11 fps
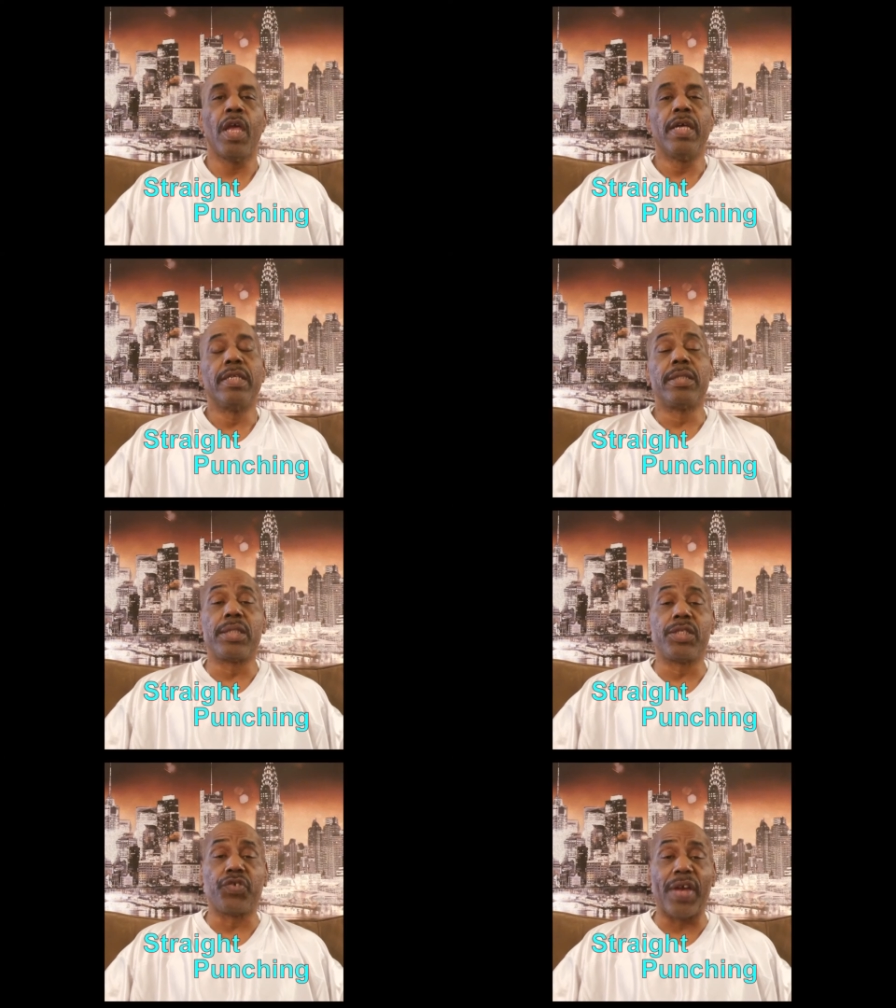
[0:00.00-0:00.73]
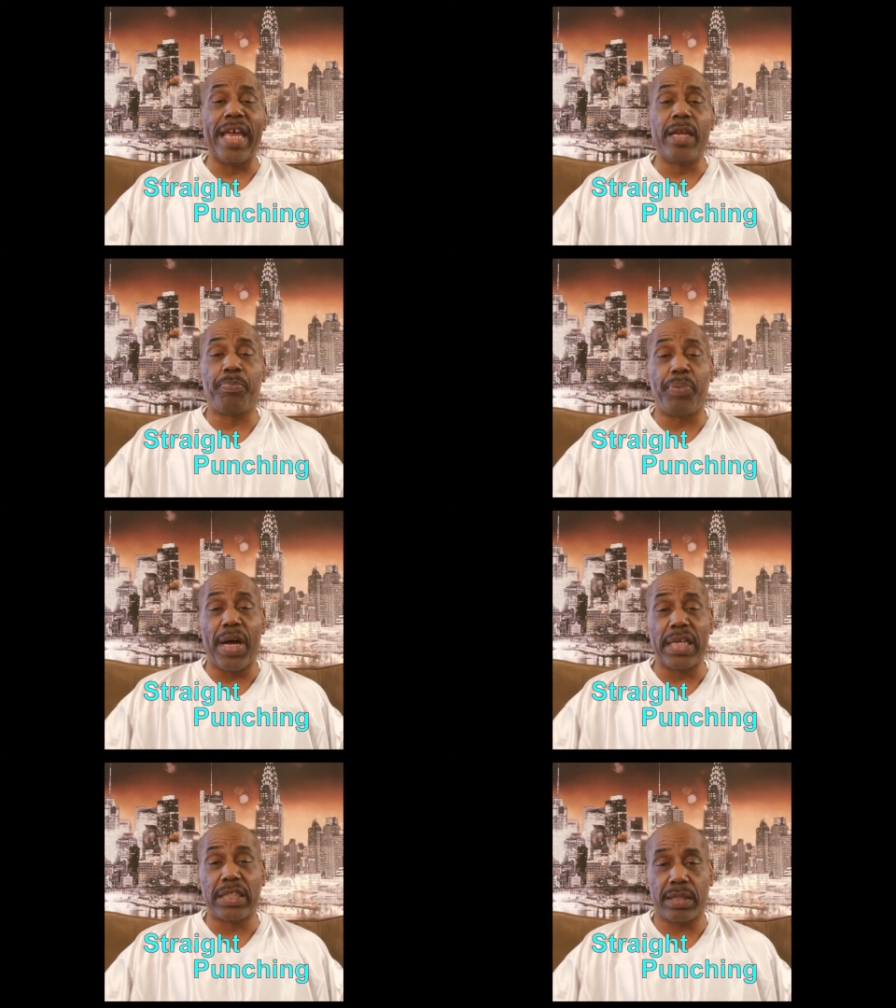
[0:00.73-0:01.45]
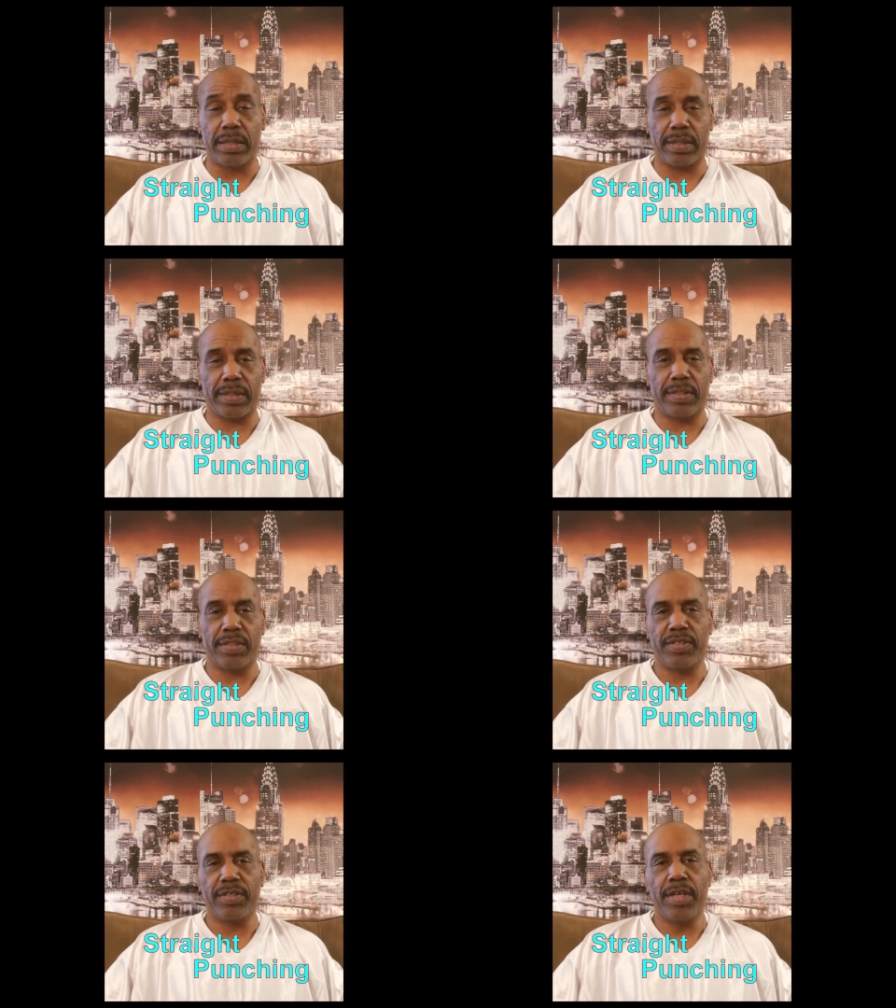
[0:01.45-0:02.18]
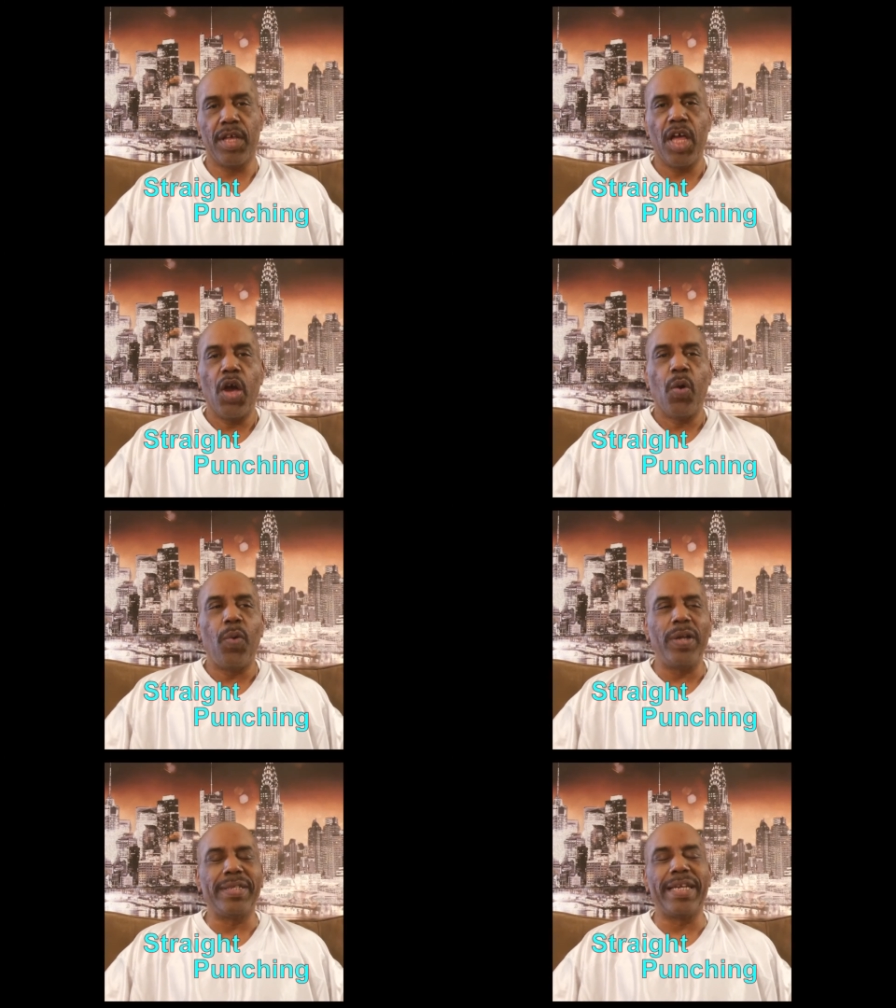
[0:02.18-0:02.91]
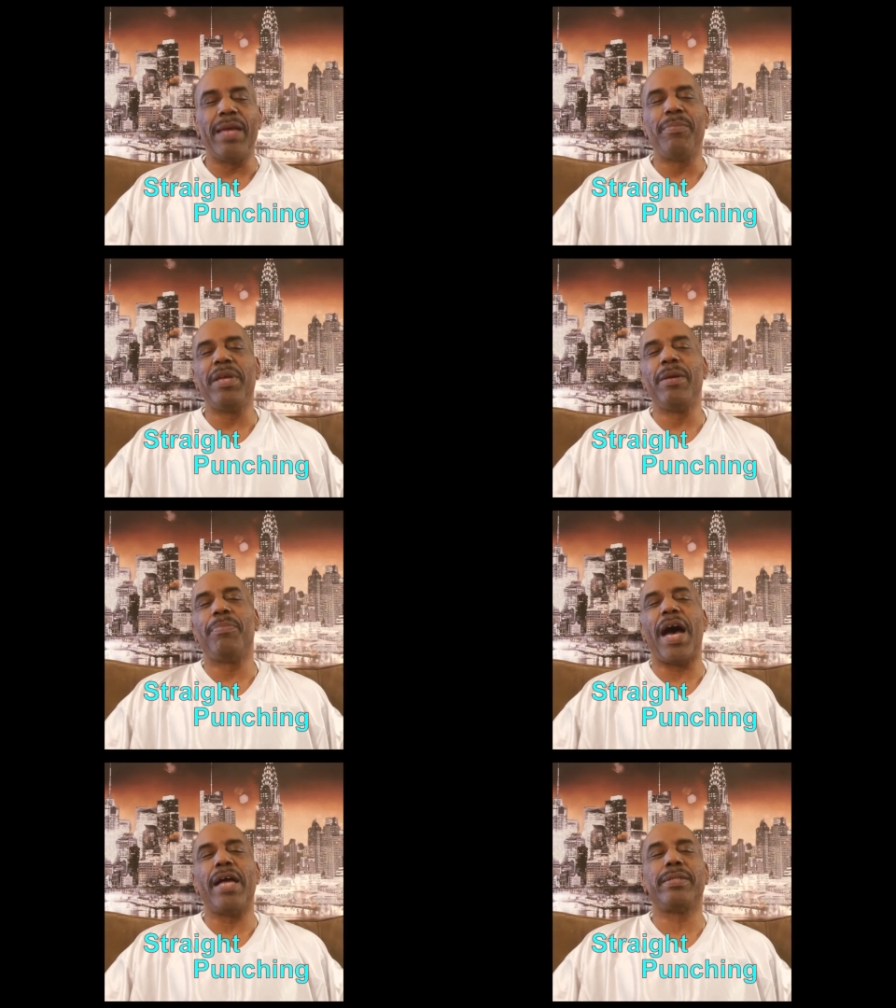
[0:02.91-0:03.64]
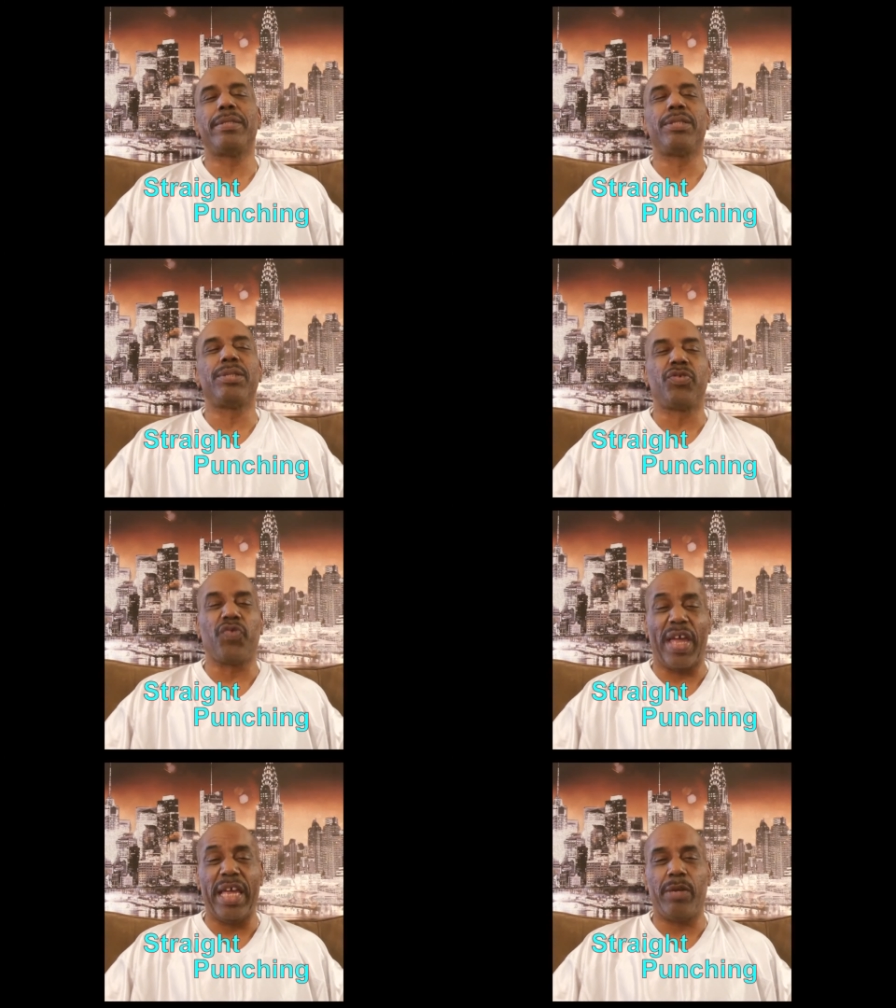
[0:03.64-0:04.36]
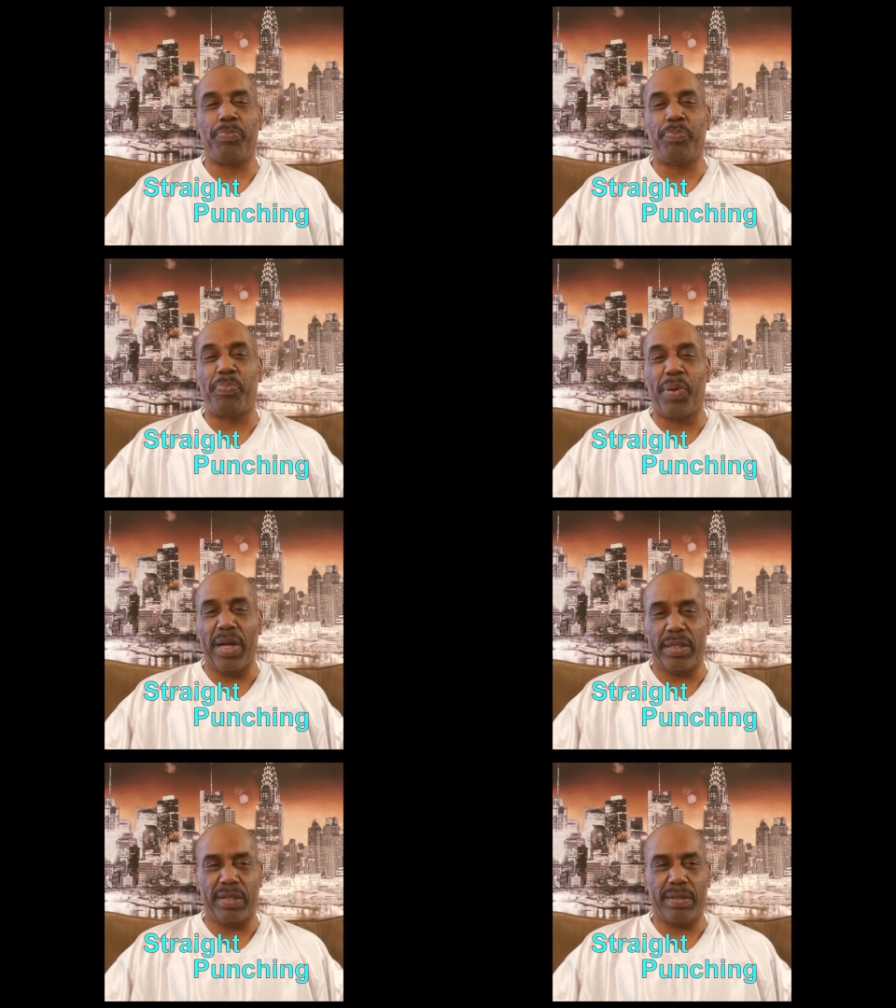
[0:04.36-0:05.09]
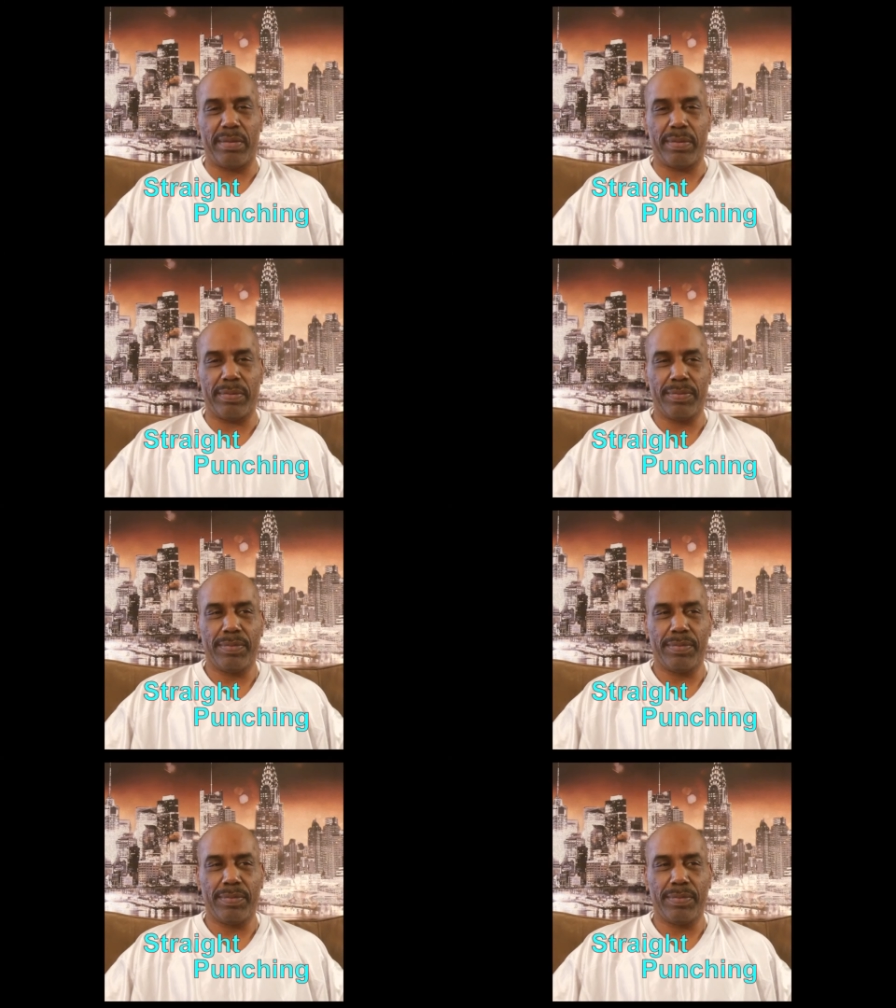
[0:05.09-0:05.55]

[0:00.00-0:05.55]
Straight punches. What do they mean by straight punches?